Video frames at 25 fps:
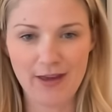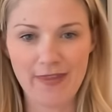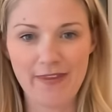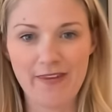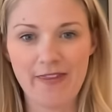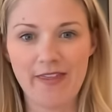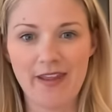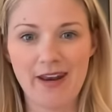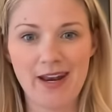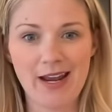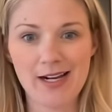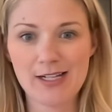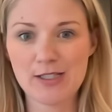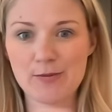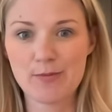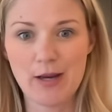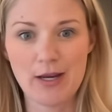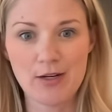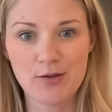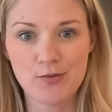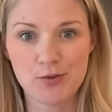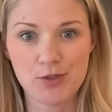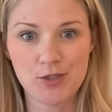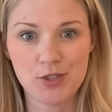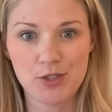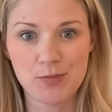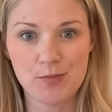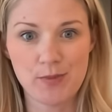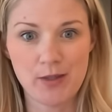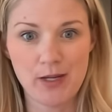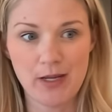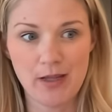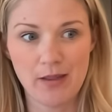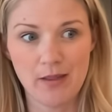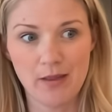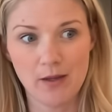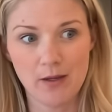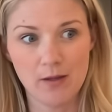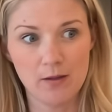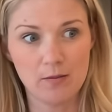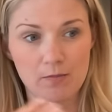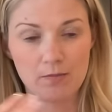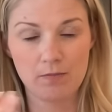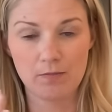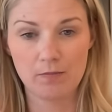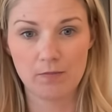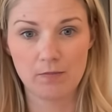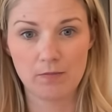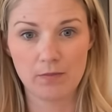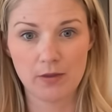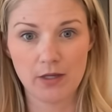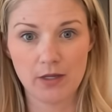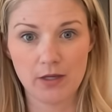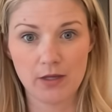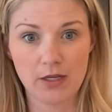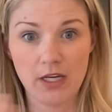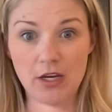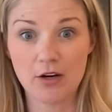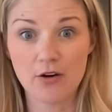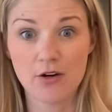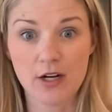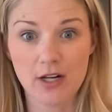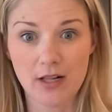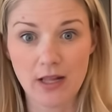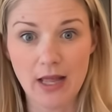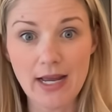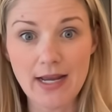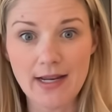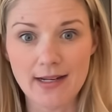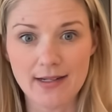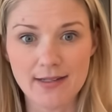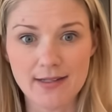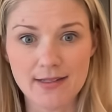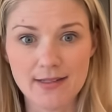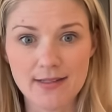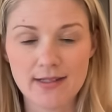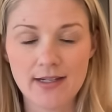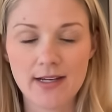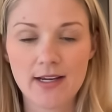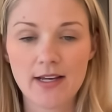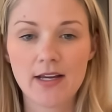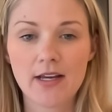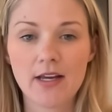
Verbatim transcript: And then the next page would just be the, the year at a glance.